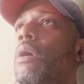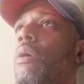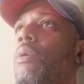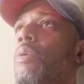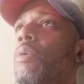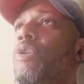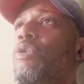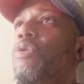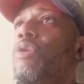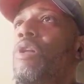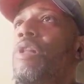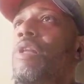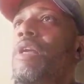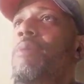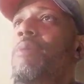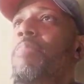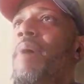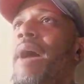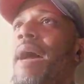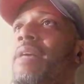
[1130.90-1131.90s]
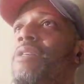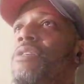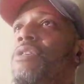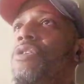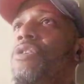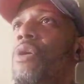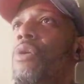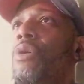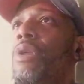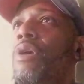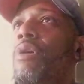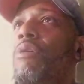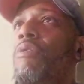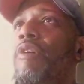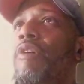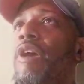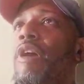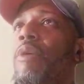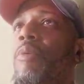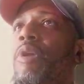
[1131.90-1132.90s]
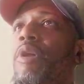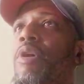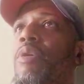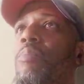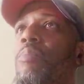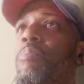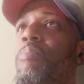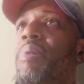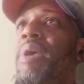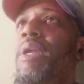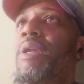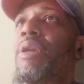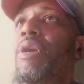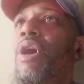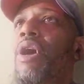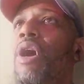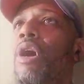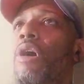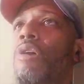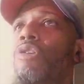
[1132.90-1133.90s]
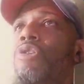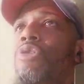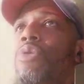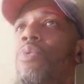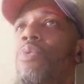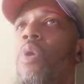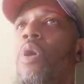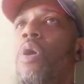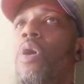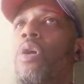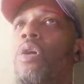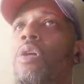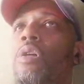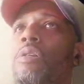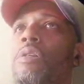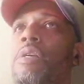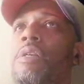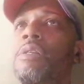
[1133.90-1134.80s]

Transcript: We do clean passes only over here. We don't pin cars to walls.